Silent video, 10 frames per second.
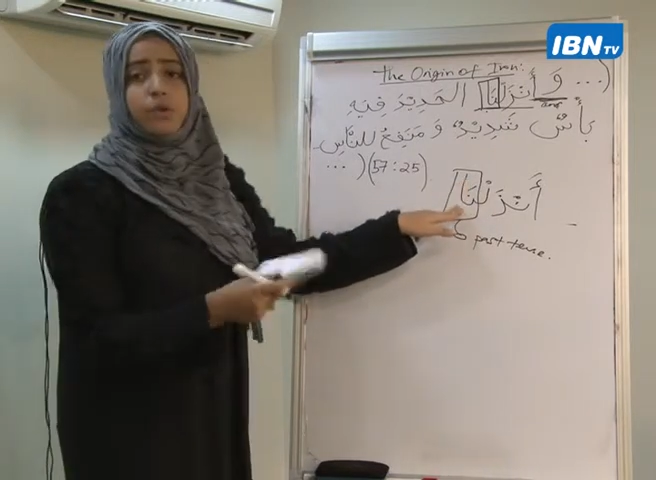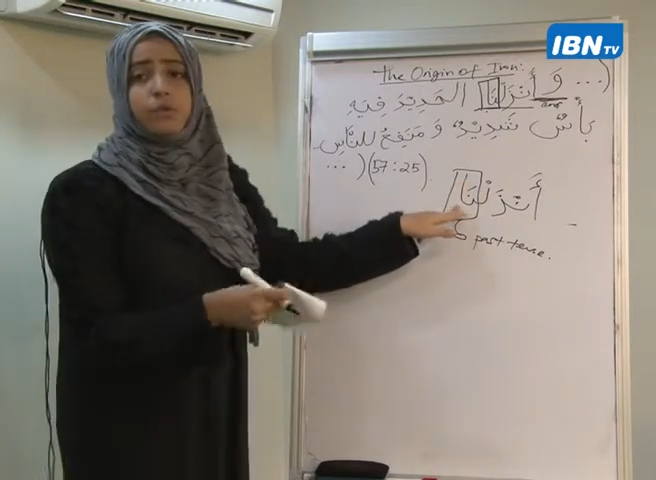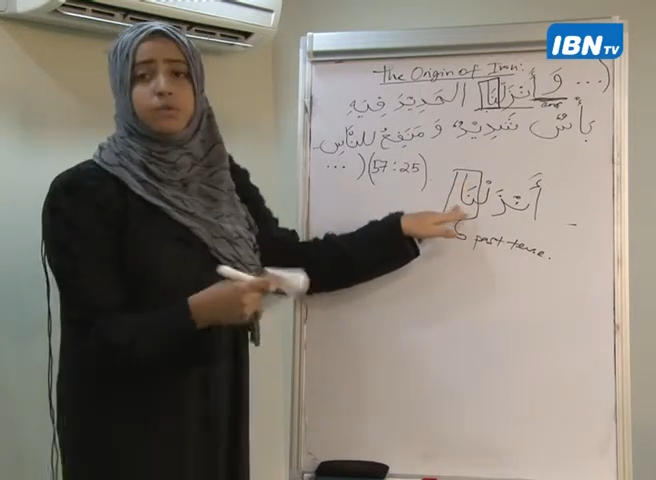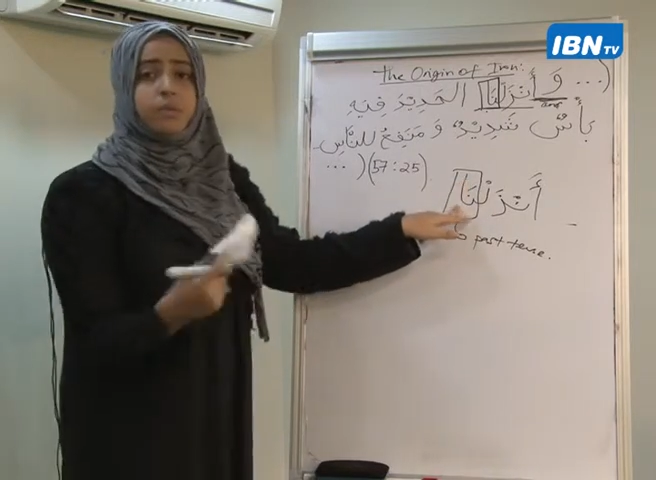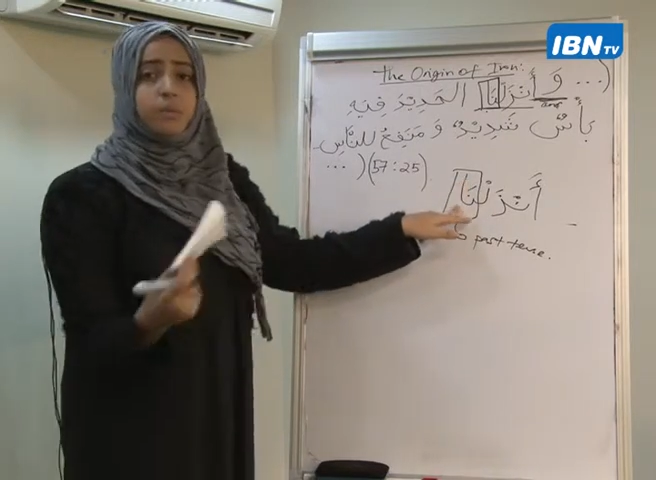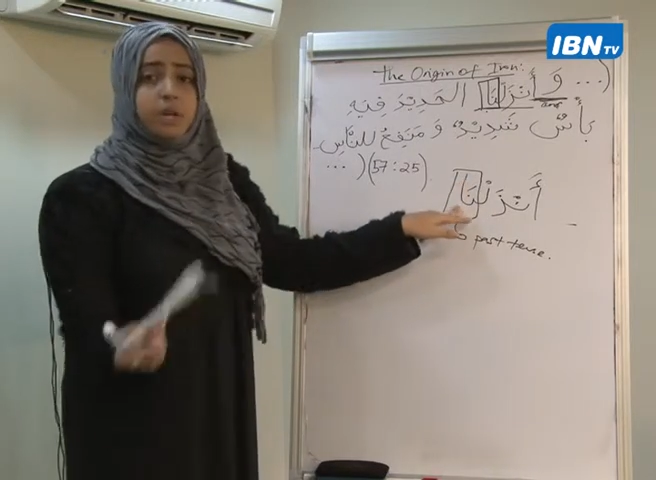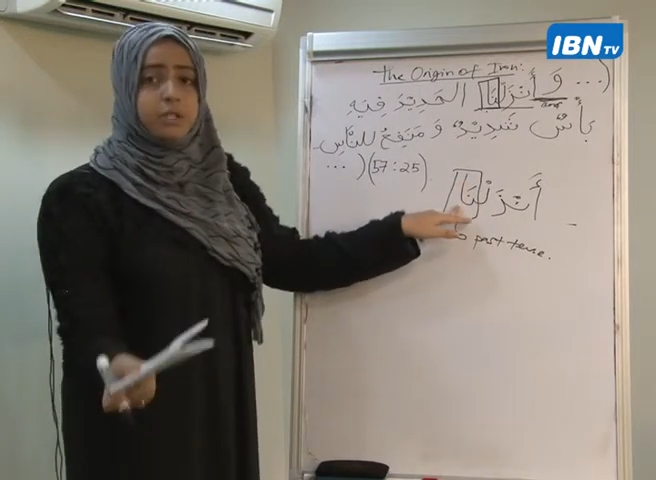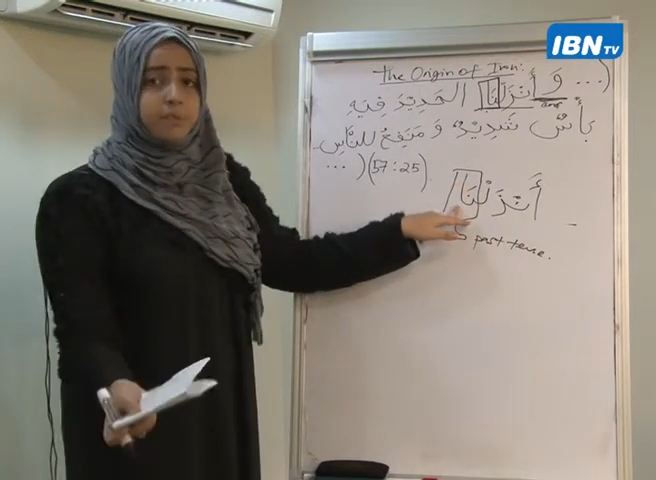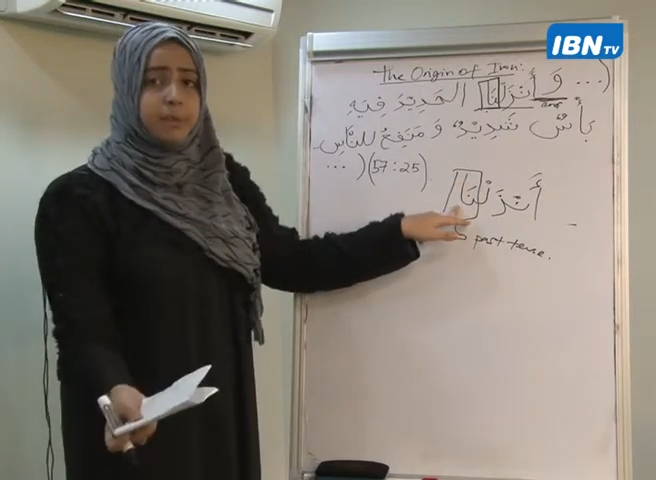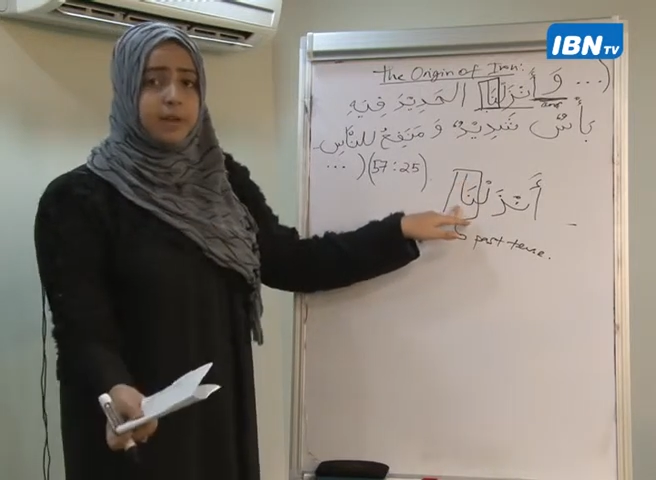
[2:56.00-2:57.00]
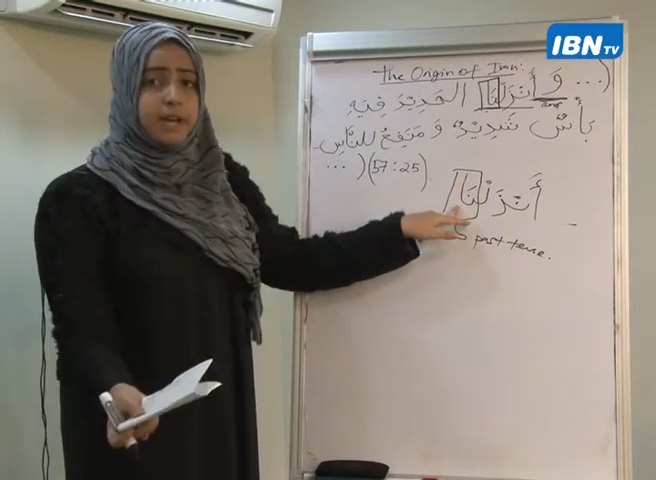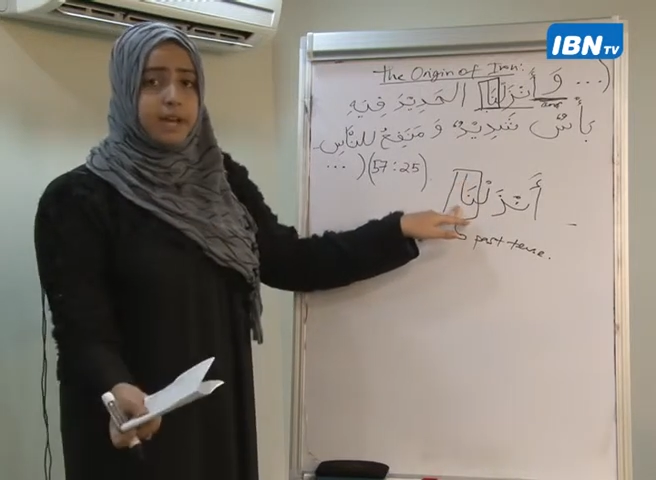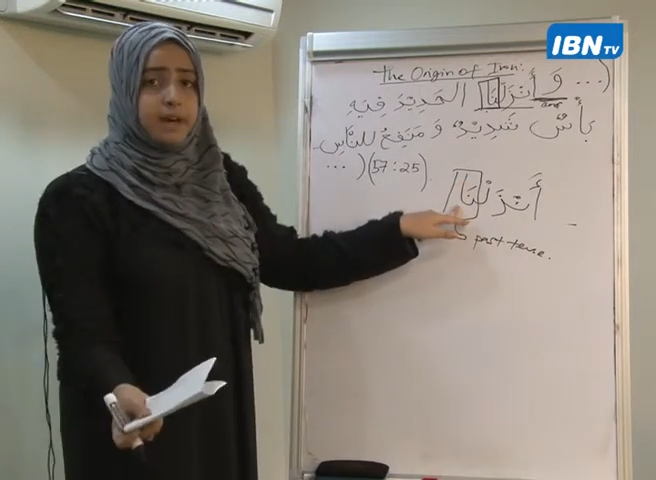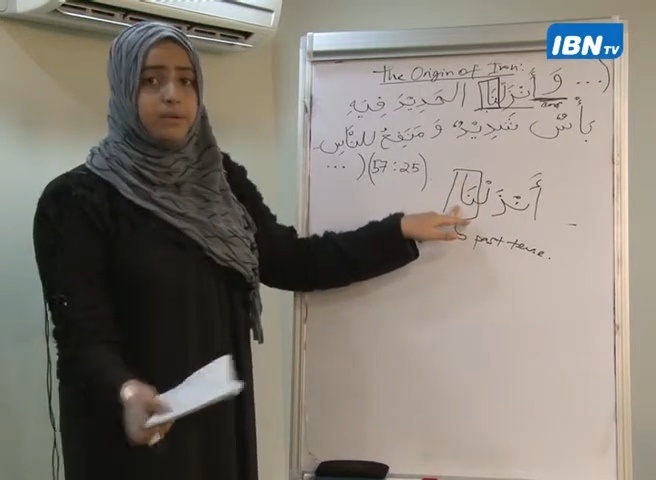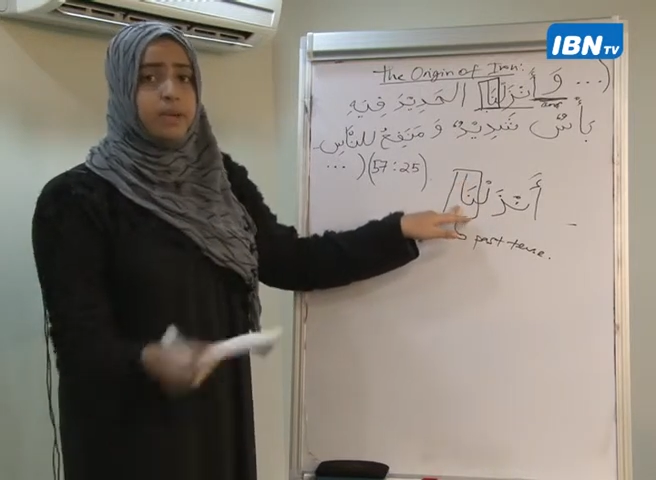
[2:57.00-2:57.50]
goes with what
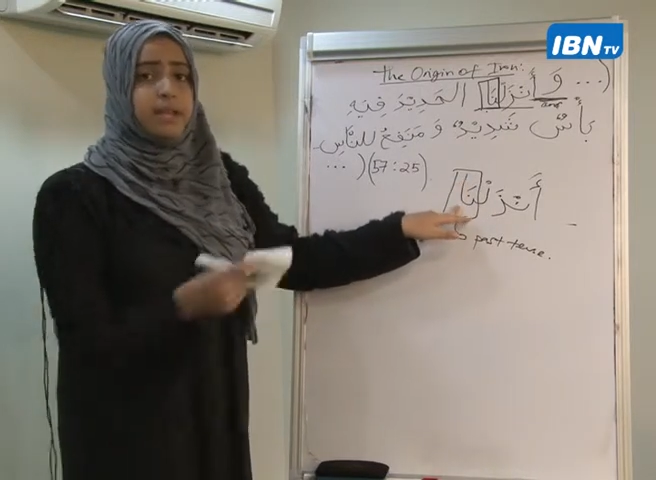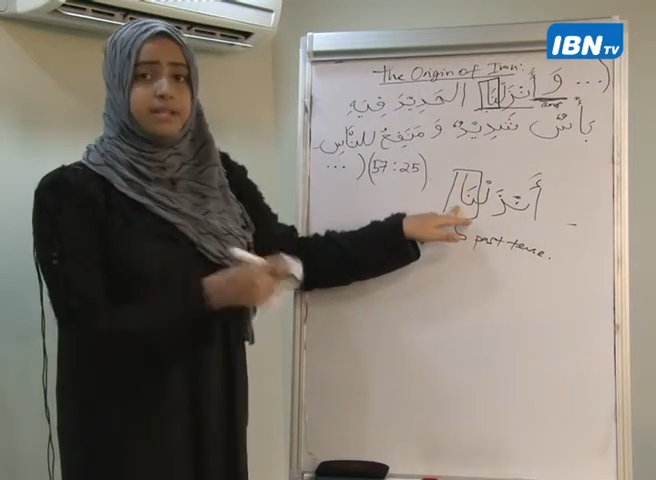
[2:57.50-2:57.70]
pronoun?